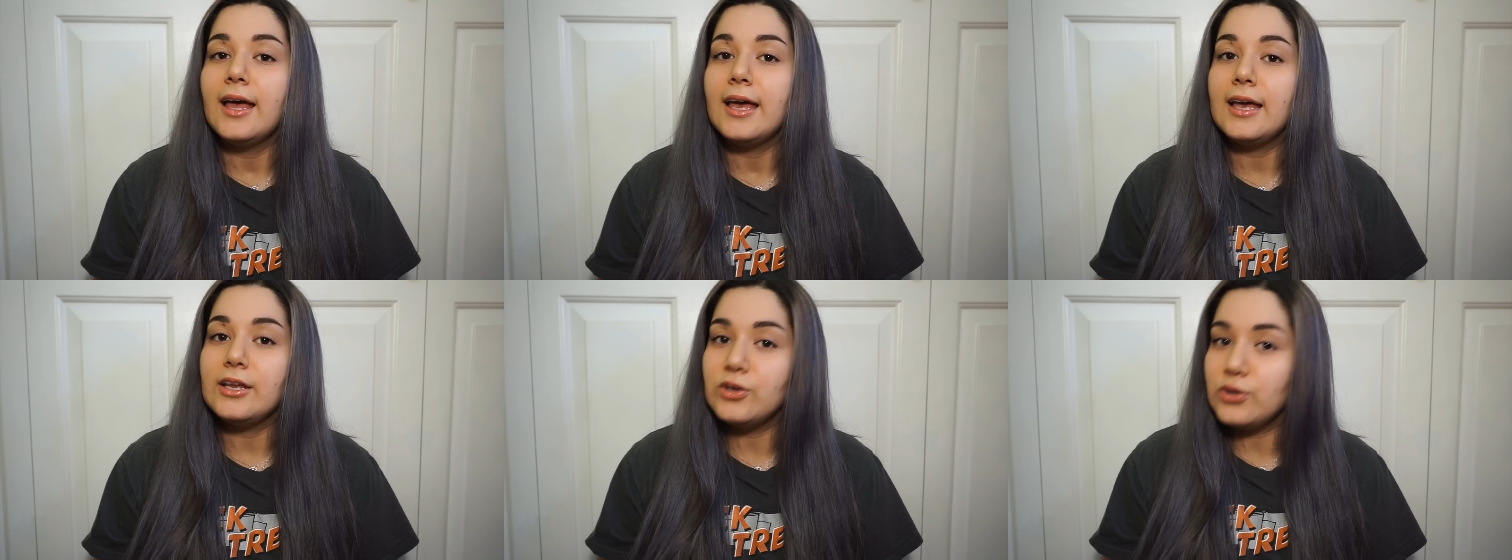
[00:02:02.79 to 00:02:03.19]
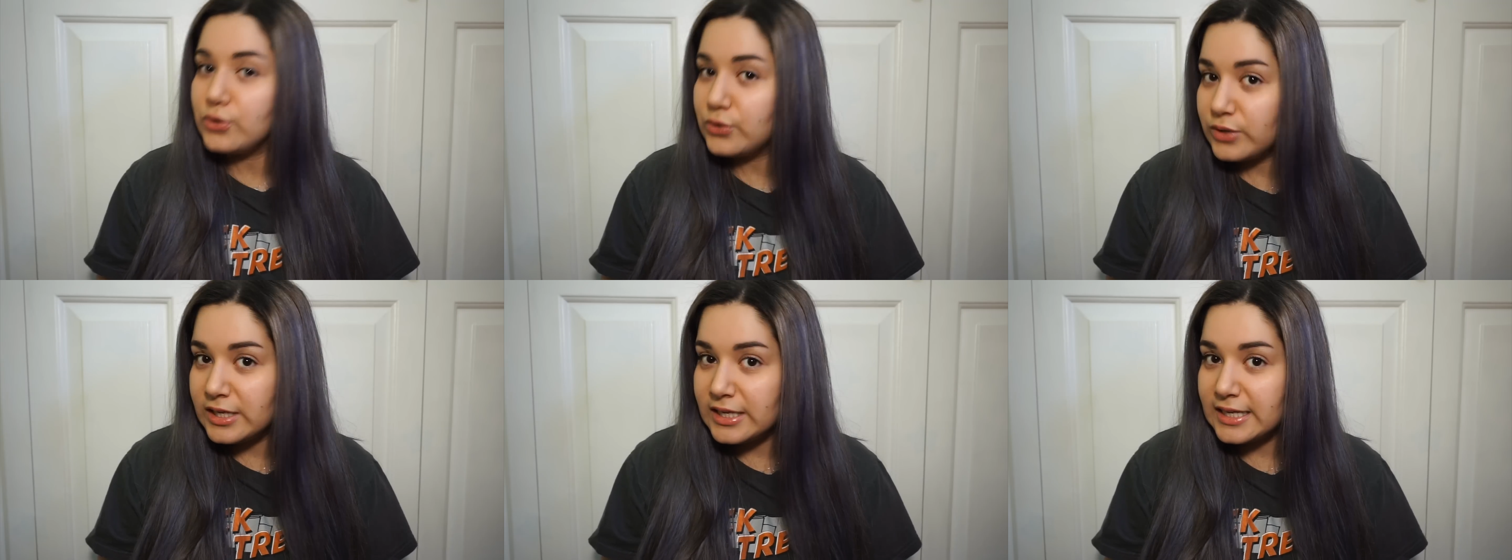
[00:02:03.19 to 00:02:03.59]
in who
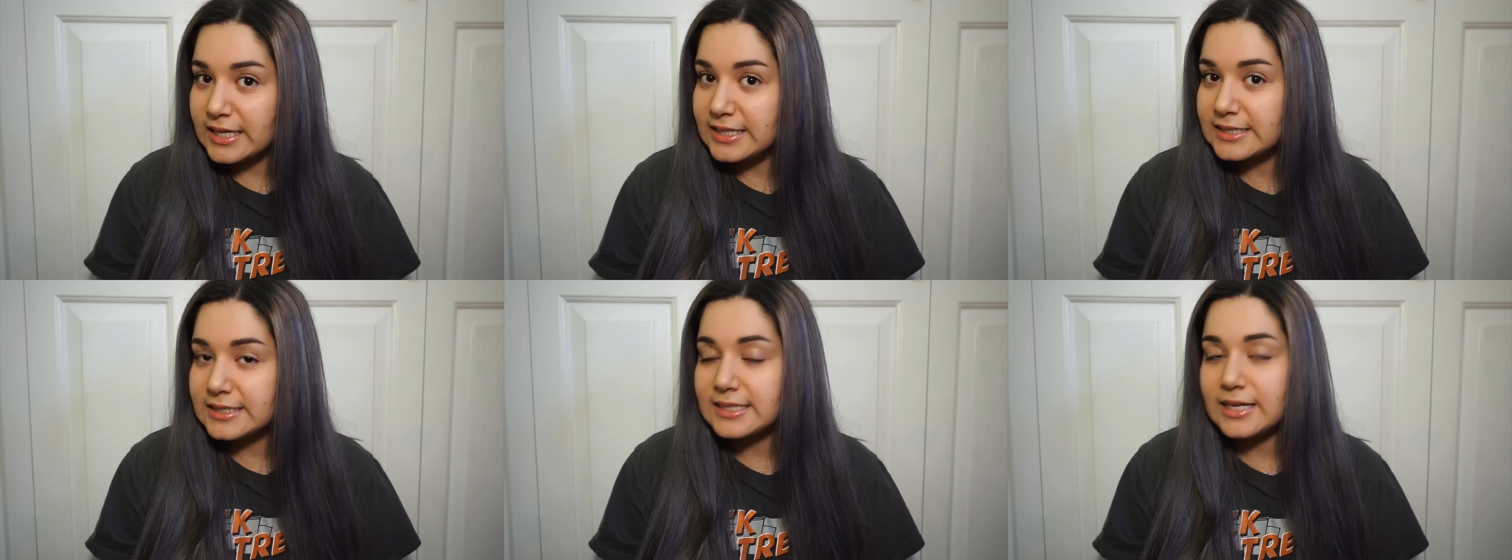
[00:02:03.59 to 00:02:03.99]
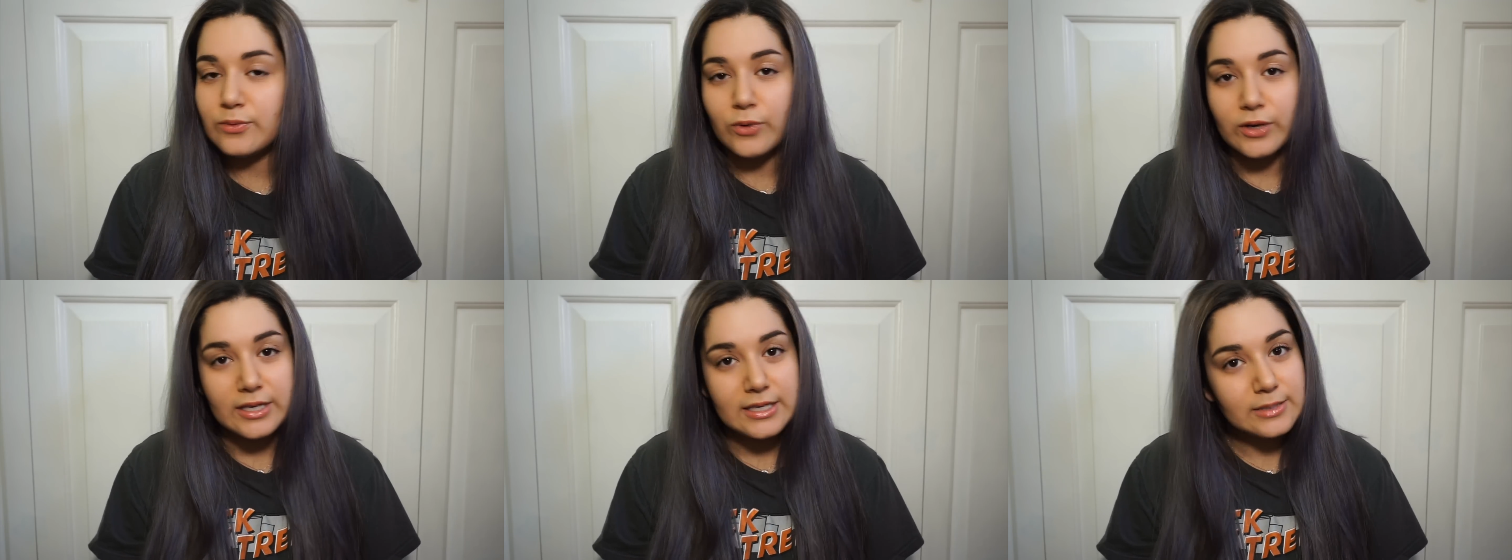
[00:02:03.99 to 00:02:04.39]
he is and
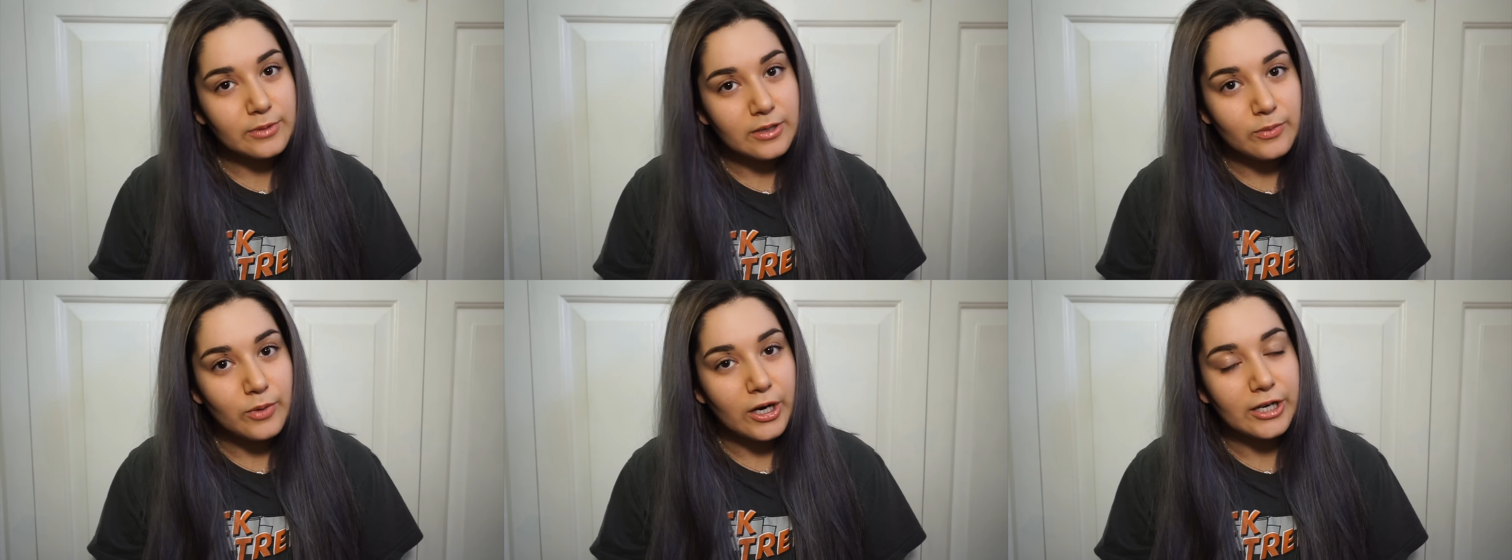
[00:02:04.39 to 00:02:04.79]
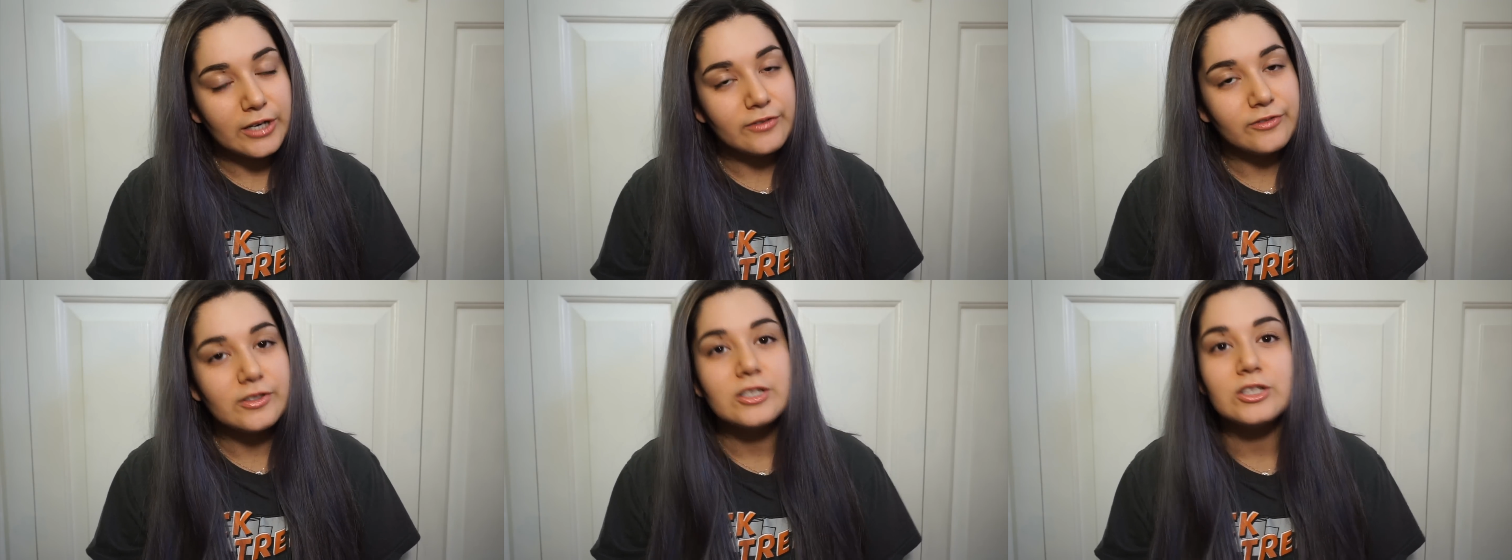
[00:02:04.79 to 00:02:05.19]
what he's been a part of.